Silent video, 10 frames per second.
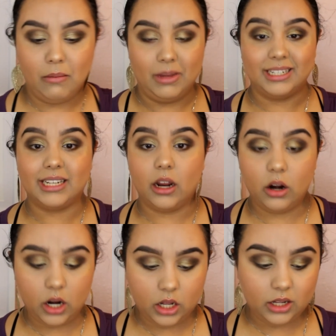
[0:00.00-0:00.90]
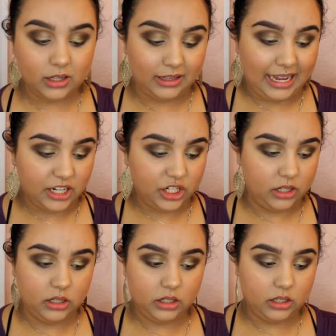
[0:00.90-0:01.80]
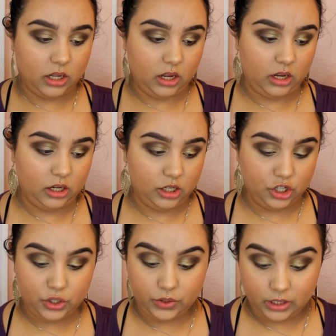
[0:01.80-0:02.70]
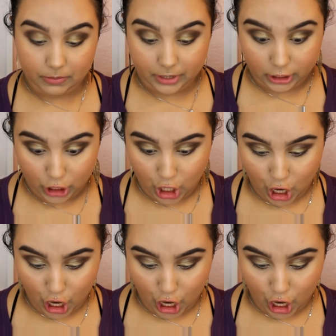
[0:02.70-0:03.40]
mascara, lashes, and choose a lip color.